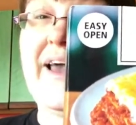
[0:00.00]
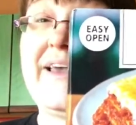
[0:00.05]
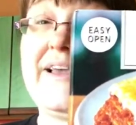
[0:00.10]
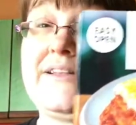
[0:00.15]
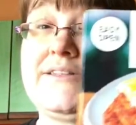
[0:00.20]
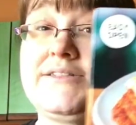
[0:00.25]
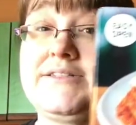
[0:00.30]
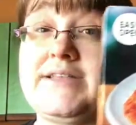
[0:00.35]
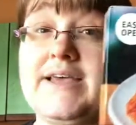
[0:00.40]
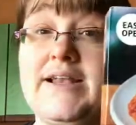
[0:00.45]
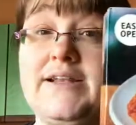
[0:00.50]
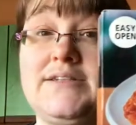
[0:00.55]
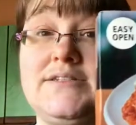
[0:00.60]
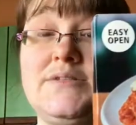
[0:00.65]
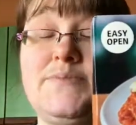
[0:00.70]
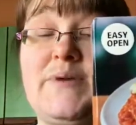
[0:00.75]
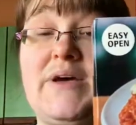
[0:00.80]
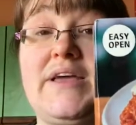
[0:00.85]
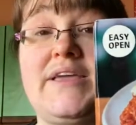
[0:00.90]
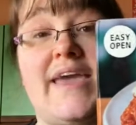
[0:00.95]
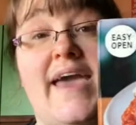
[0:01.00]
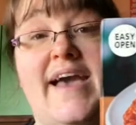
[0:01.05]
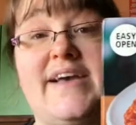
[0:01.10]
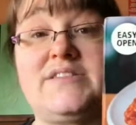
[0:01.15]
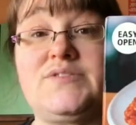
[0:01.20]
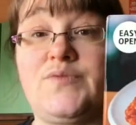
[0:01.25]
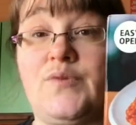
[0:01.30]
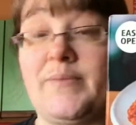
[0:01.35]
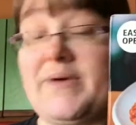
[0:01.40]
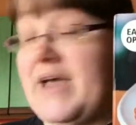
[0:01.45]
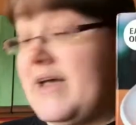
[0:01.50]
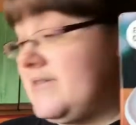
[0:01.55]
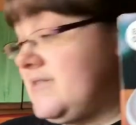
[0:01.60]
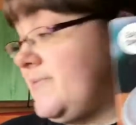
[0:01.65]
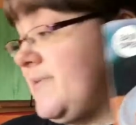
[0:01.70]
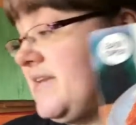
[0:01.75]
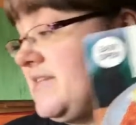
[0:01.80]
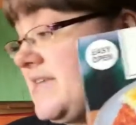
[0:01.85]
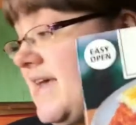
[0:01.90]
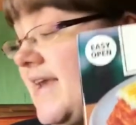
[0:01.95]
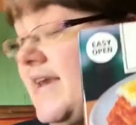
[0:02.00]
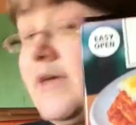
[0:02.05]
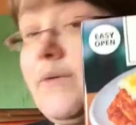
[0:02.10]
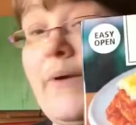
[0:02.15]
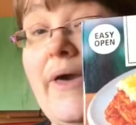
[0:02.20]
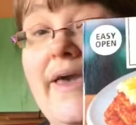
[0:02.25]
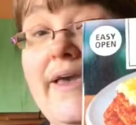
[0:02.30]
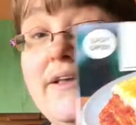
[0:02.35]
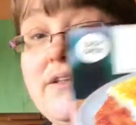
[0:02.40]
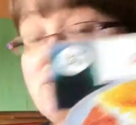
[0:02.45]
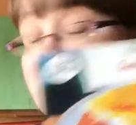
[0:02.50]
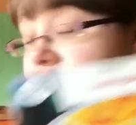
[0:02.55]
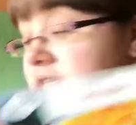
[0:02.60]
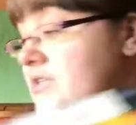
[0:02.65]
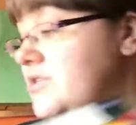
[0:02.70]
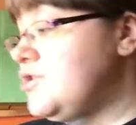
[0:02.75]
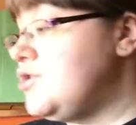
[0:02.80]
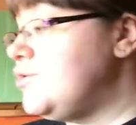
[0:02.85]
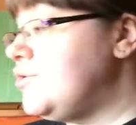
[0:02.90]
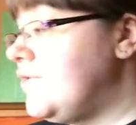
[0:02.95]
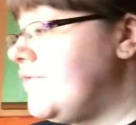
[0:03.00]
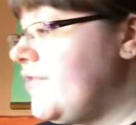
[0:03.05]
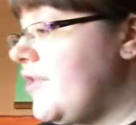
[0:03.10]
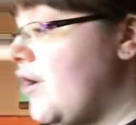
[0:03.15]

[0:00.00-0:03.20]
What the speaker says: in sins, but yeah, it's for my husband anyway. So there's 2 of